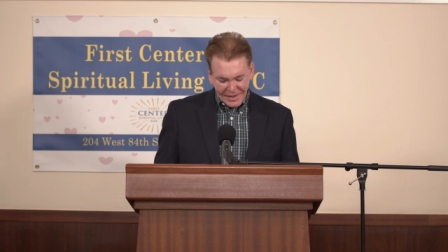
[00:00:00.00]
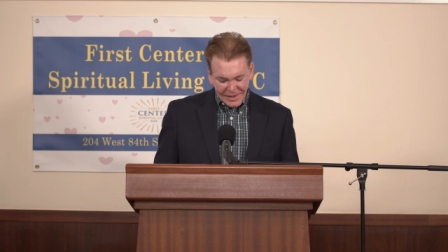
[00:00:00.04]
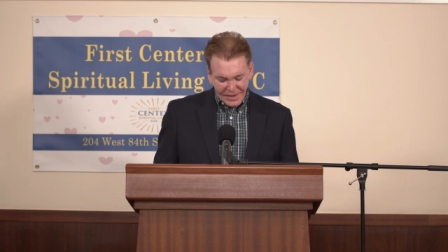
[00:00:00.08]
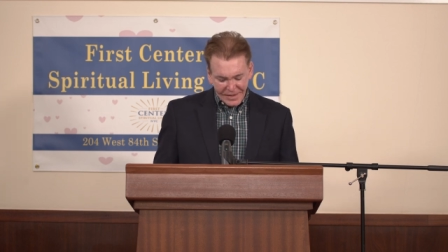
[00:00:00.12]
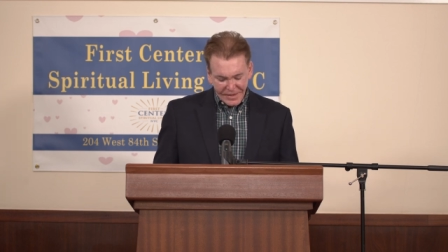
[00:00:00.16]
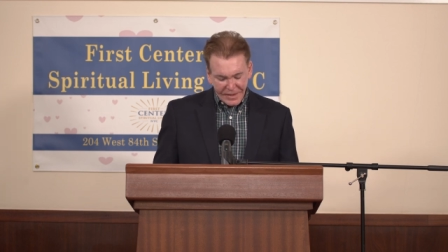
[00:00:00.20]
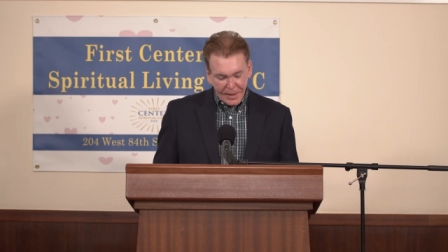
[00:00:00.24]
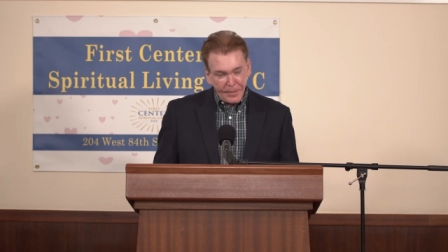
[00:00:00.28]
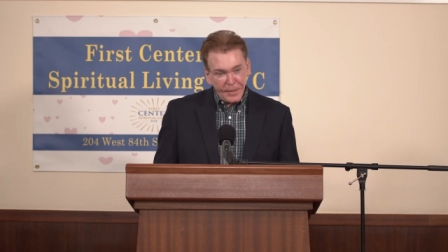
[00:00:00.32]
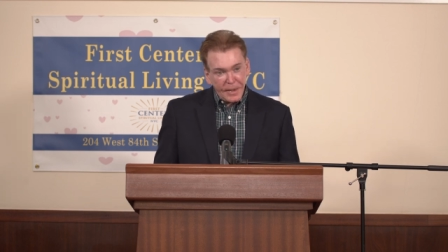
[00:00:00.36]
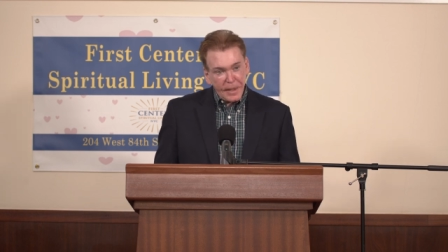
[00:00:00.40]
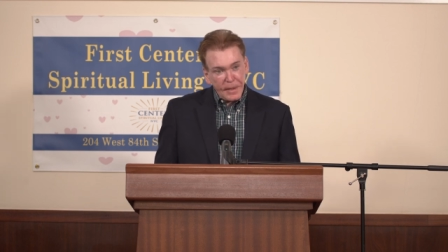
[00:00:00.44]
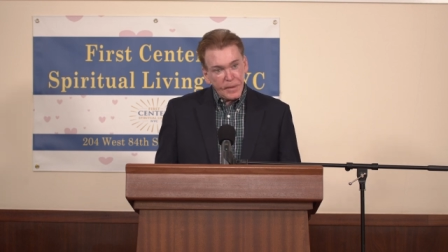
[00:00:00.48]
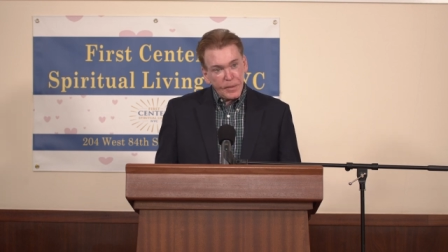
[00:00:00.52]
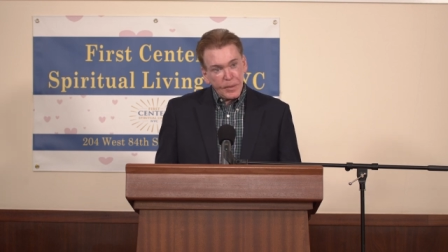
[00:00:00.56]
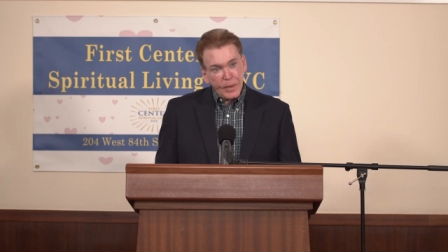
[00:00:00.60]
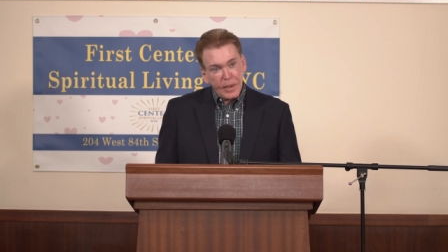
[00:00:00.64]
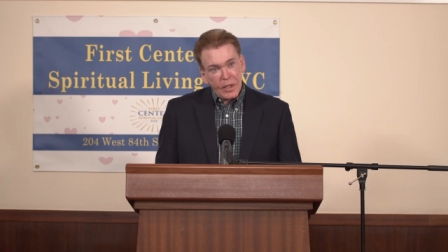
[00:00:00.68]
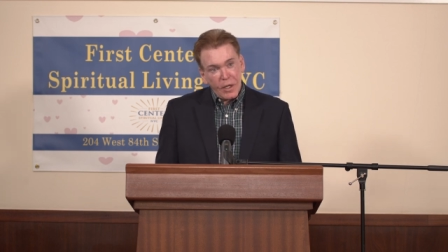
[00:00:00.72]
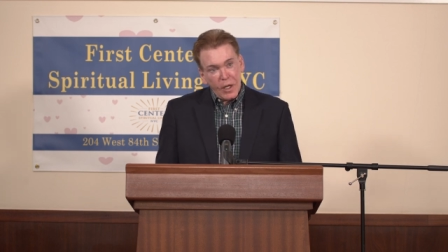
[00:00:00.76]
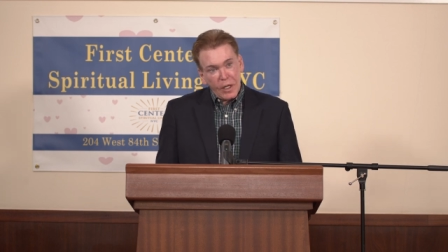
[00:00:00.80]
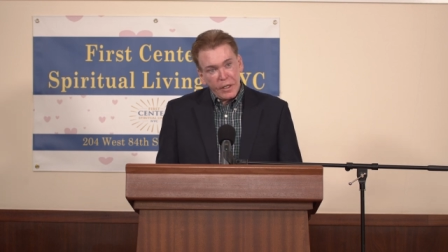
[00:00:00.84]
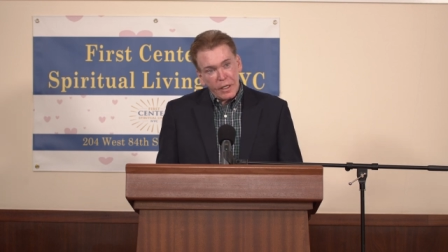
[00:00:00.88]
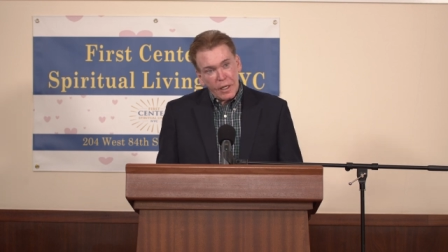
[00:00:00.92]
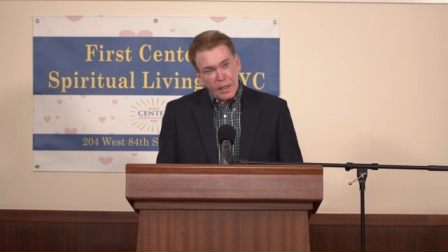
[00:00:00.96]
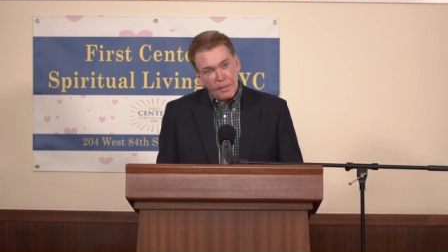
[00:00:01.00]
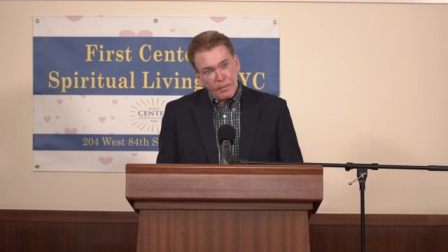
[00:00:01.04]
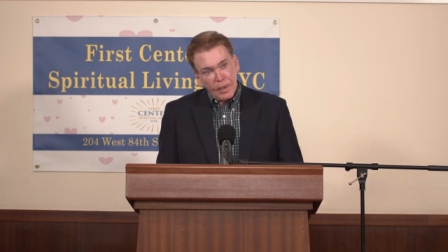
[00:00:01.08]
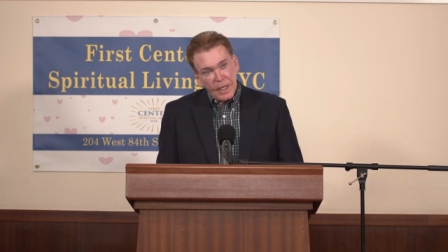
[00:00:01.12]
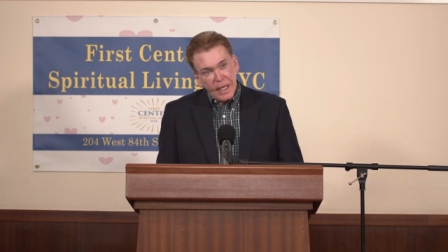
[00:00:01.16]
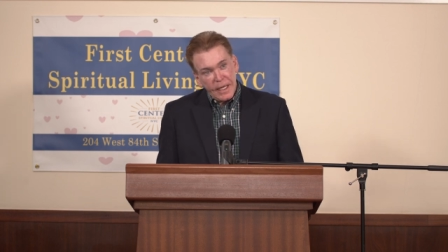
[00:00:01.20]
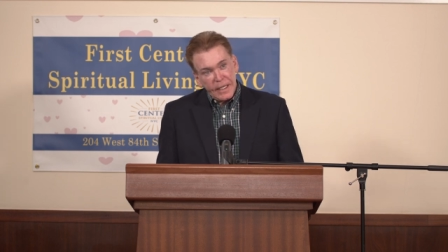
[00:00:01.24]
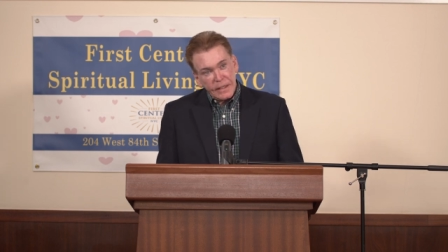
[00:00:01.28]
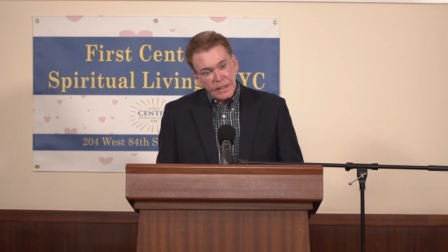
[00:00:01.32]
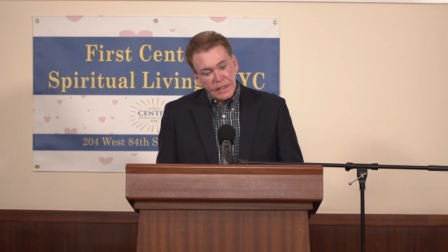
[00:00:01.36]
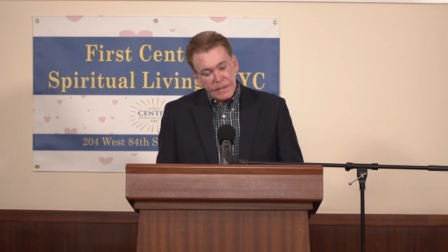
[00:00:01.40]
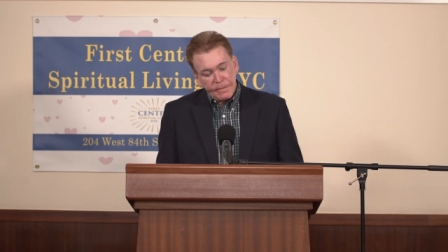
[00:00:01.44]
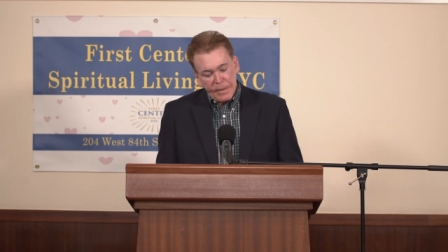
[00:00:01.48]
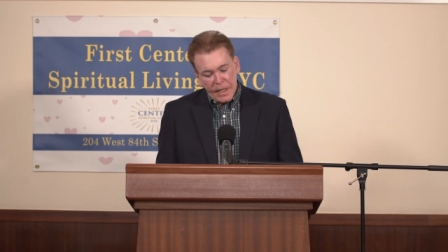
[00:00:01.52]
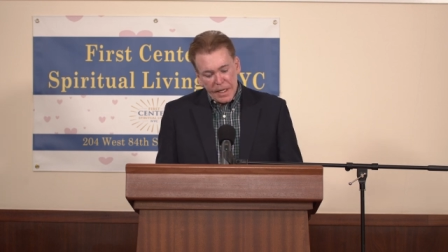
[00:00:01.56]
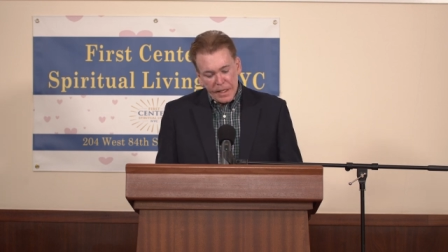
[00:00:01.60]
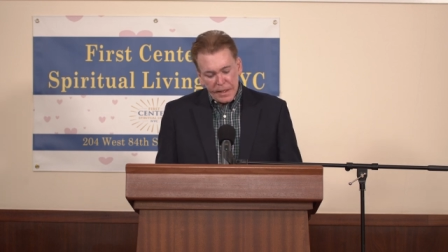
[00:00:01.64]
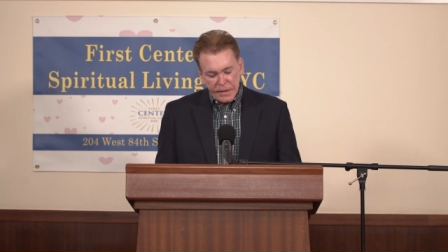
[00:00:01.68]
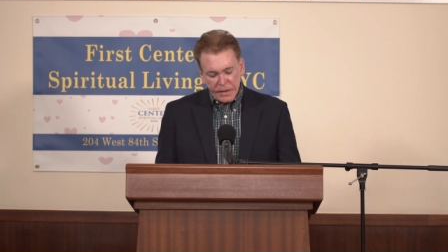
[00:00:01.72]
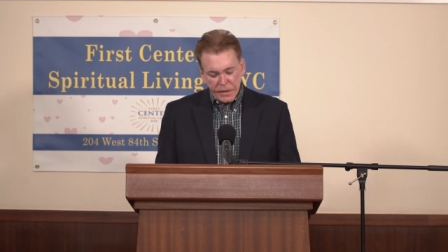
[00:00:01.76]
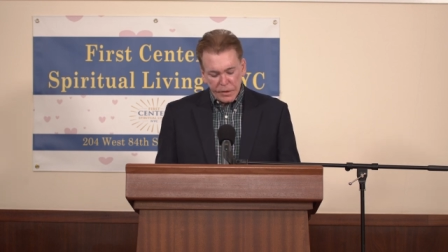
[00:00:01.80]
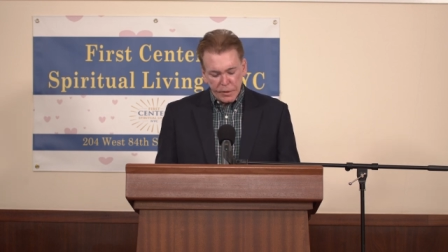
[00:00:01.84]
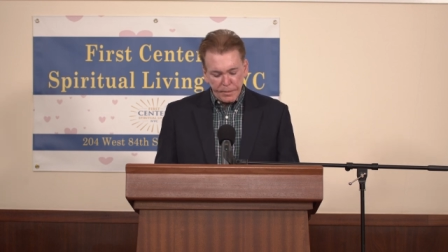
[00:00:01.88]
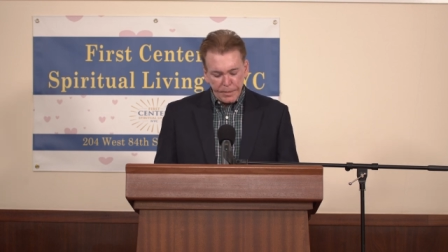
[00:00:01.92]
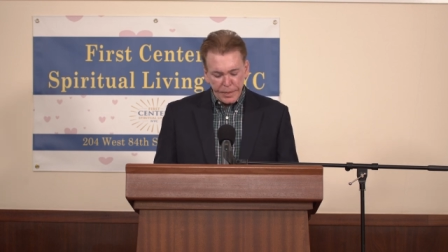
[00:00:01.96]
sometimes we call it our blind
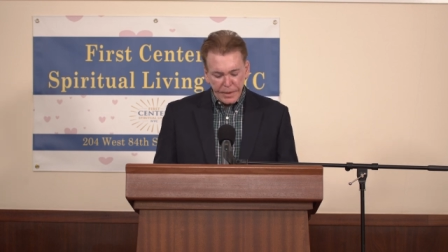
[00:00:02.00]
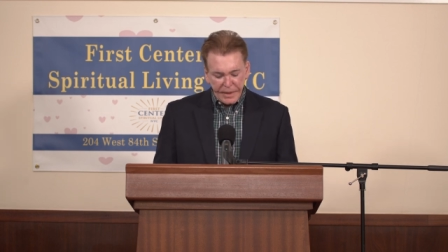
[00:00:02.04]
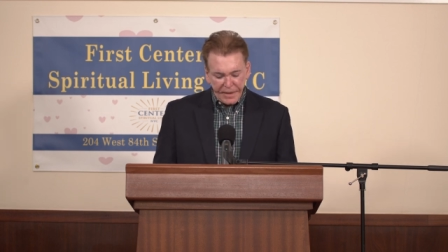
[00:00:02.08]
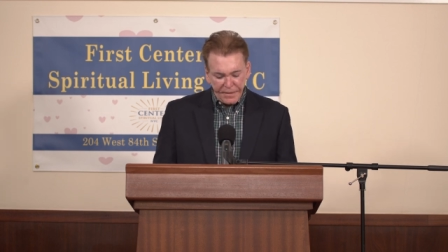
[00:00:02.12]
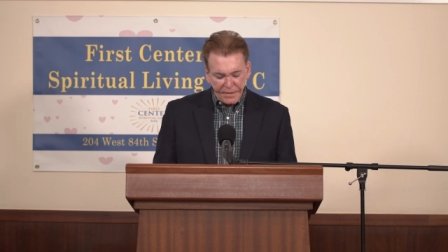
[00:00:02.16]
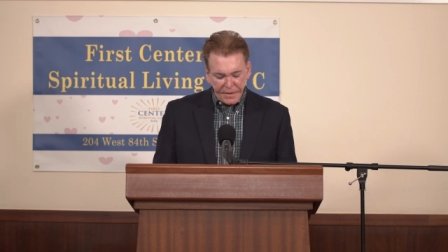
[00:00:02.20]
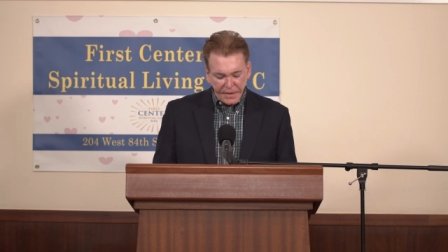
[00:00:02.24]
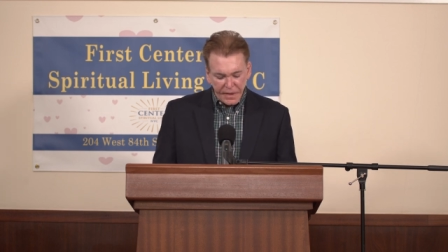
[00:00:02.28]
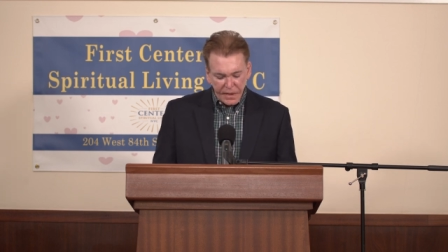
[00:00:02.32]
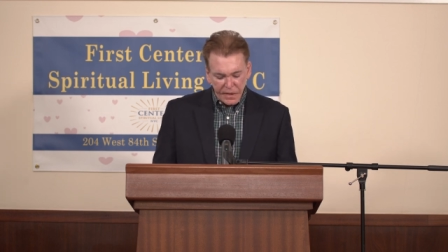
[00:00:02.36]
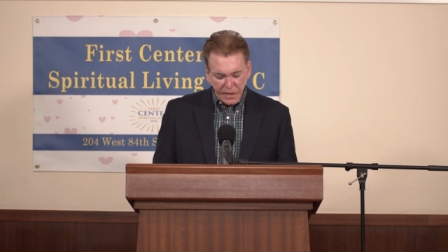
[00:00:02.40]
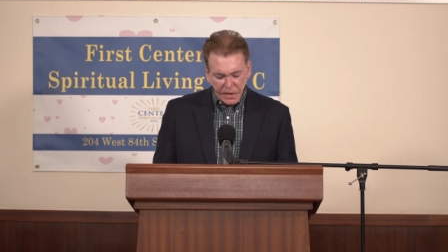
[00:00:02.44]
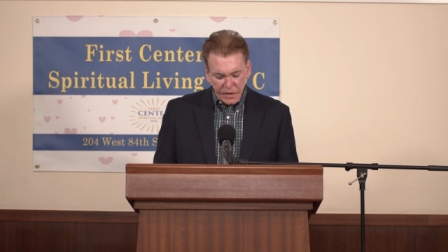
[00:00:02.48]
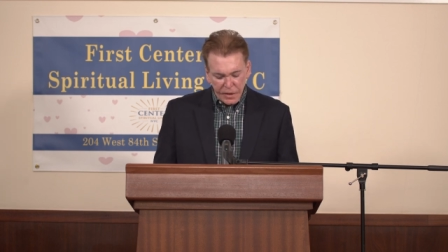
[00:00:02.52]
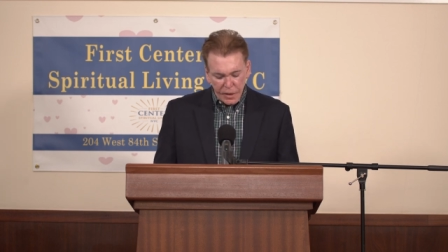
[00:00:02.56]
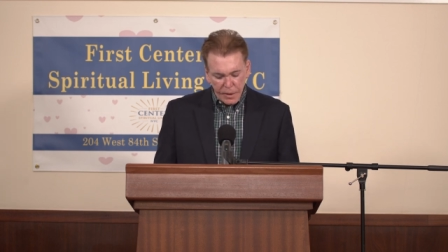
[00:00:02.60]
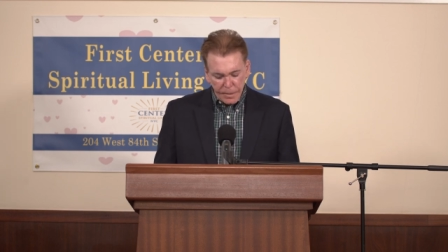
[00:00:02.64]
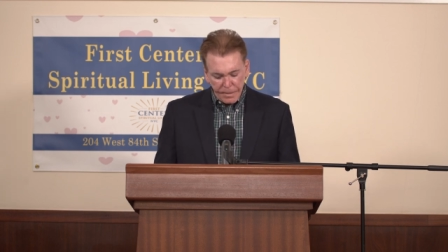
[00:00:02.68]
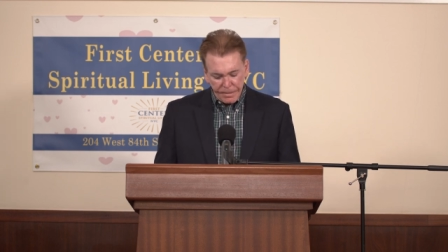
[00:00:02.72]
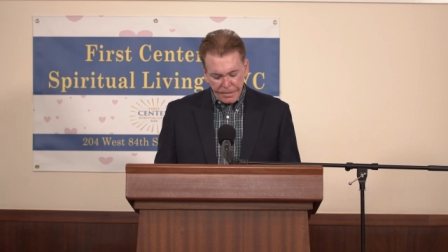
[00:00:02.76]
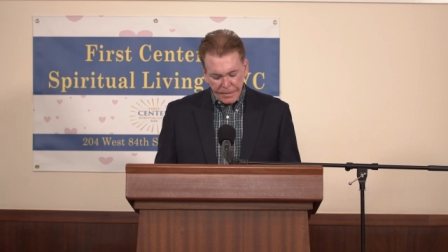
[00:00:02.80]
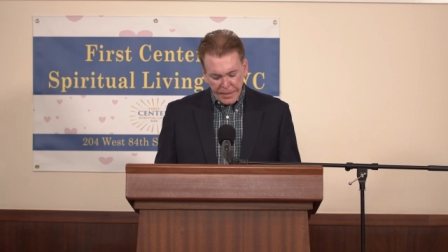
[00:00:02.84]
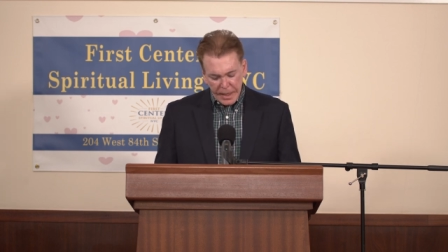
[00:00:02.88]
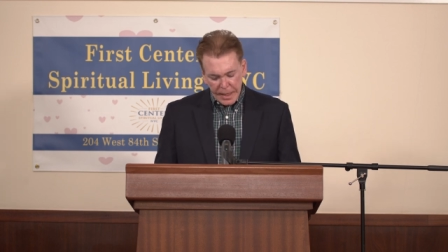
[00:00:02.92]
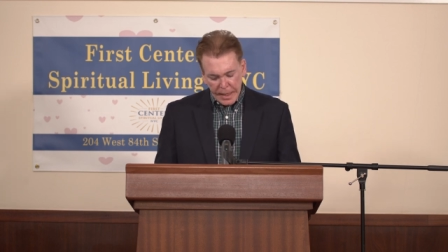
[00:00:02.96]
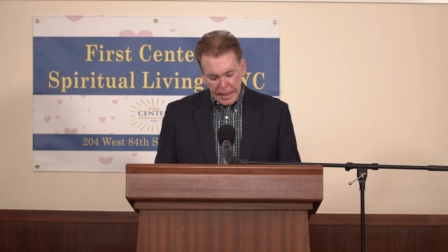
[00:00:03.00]
spots, our belief system,